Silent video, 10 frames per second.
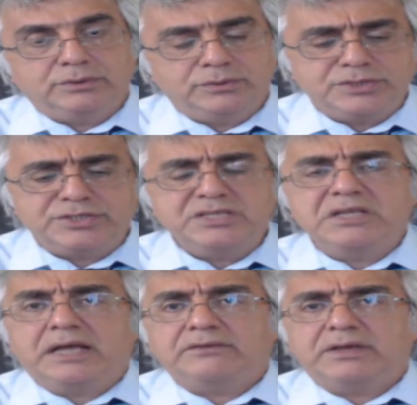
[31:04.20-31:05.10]
We see
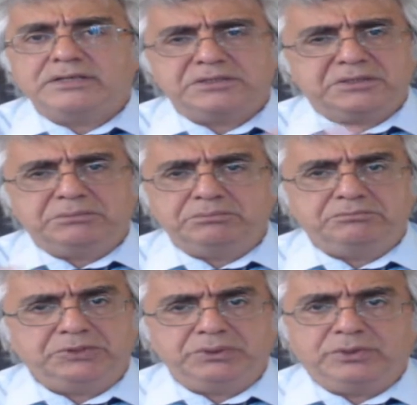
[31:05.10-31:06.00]
that as a
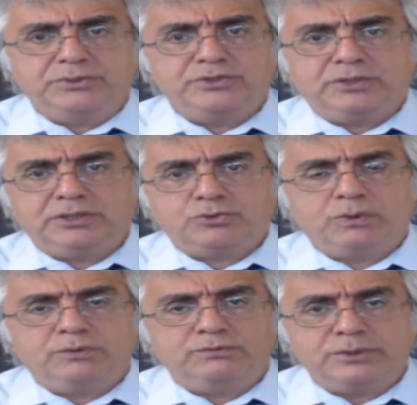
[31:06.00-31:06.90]

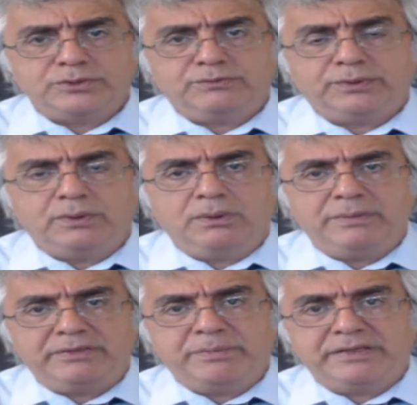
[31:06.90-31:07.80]
intellectual, philosophical,
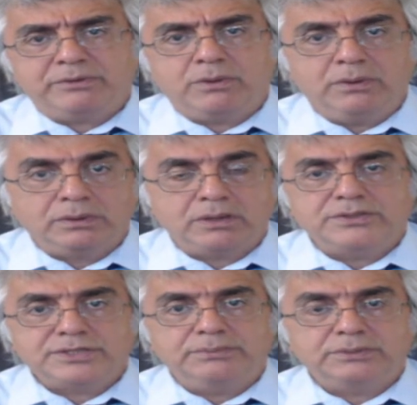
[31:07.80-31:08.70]
mathematical
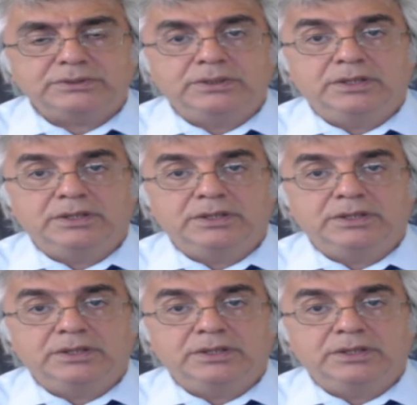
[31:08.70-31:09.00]
concept,